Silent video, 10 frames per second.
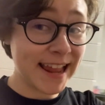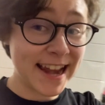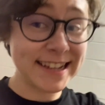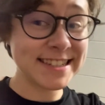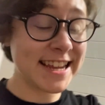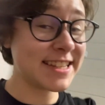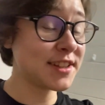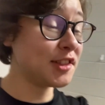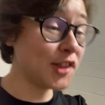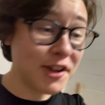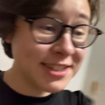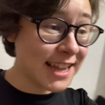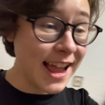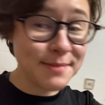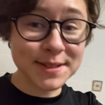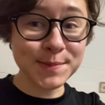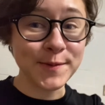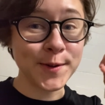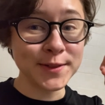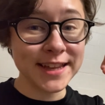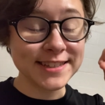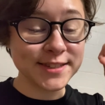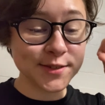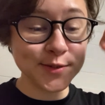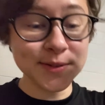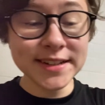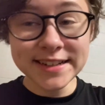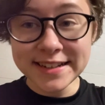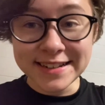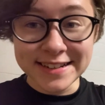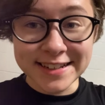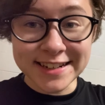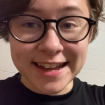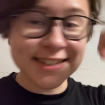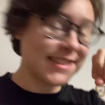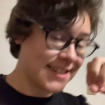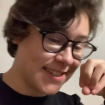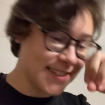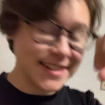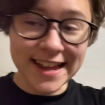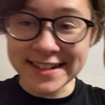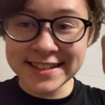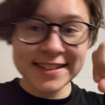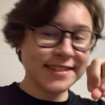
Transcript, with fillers: and it takes a long time because my phone likes to connect and then disconnect